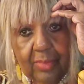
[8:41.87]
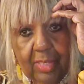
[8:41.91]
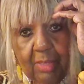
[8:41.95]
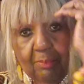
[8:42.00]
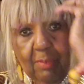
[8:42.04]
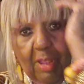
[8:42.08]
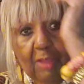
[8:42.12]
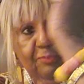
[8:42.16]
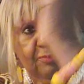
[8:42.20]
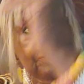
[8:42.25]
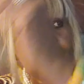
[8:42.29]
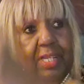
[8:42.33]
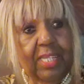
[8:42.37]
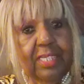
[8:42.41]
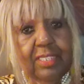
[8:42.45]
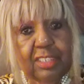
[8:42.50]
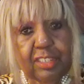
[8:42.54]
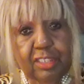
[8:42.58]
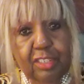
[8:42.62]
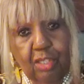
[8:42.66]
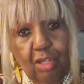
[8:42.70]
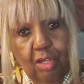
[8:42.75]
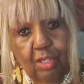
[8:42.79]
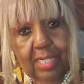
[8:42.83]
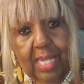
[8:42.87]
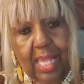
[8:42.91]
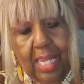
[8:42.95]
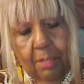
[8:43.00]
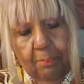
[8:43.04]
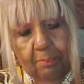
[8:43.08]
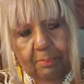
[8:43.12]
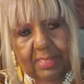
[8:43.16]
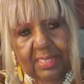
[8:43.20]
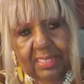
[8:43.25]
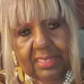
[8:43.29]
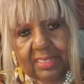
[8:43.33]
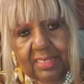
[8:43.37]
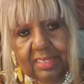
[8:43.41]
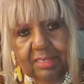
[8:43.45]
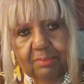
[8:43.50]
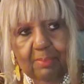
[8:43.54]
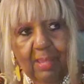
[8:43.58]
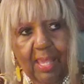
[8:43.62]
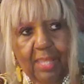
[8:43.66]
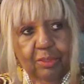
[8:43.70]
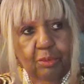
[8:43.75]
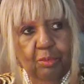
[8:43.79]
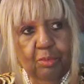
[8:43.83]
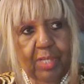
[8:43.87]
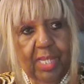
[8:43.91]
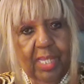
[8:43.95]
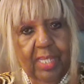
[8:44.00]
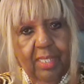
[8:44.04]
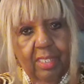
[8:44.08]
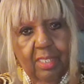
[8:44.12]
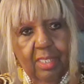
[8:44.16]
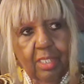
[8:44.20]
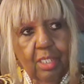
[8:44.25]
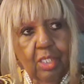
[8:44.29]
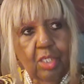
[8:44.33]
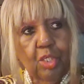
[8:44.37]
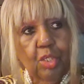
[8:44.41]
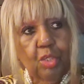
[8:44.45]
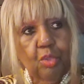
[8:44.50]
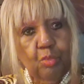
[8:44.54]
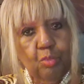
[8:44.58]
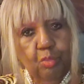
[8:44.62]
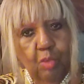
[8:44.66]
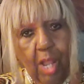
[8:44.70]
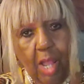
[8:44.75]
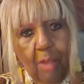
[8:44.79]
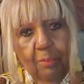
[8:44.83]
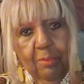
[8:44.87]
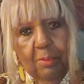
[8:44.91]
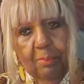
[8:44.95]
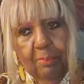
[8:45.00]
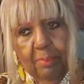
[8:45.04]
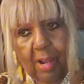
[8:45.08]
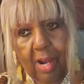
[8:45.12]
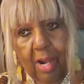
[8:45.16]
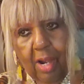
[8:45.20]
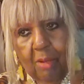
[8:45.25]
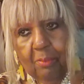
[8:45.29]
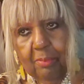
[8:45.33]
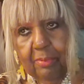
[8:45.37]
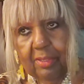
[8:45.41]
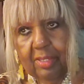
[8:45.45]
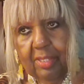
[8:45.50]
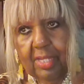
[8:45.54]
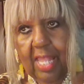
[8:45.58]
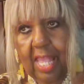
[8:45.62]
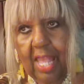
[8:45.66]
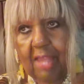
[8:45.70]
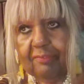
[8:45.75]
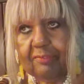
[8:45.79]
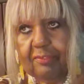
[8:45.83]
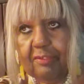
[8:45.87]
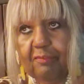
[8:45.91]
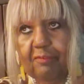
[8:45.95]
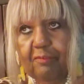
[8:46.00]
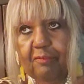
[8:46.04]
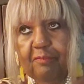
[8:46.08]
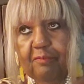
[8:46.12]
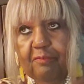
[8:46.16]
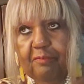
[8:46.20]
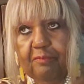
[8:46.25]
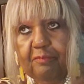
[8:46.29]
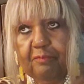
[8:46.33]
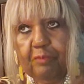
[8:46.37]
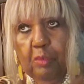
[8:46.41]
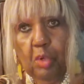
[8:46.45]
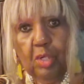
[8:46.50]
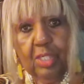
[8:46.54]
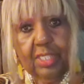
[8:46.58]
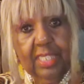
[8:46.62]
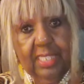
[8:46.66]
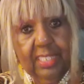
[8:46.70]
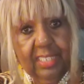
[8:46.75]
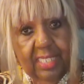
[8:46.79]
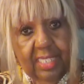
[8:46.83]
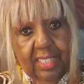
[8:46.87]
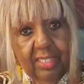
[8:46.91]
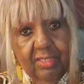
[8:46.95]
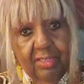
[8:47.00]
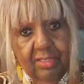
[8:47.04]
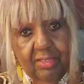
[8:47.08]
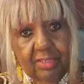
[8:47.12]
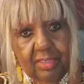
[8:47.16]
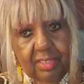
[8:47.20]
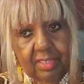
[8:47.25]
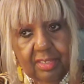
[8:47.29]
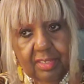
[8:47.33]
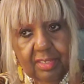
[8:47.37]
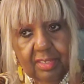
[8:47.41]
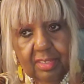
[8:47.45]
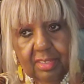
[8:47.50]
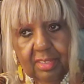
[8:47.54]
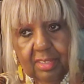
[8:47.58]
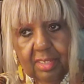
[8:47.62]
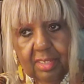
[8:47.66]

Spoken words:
My friend has gone out of business, by the way. Robert Barber, after 40 years,